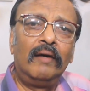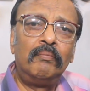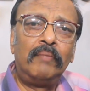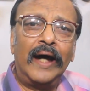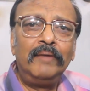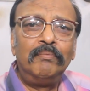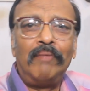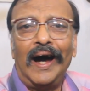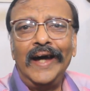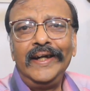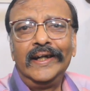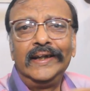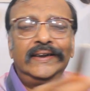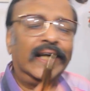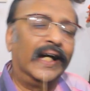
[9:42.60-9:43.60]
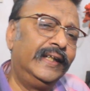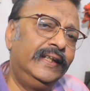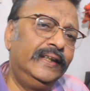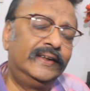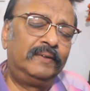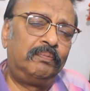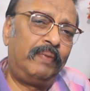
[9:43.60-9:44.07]
by buying a
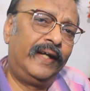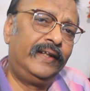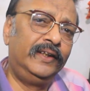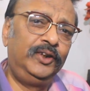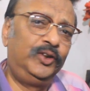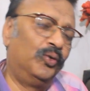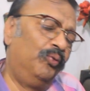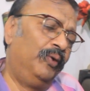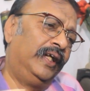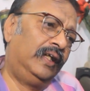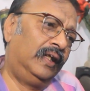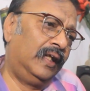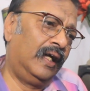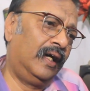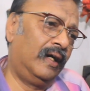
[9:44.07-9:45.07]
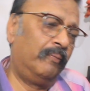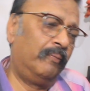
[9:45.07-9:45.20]
Chinese pen you will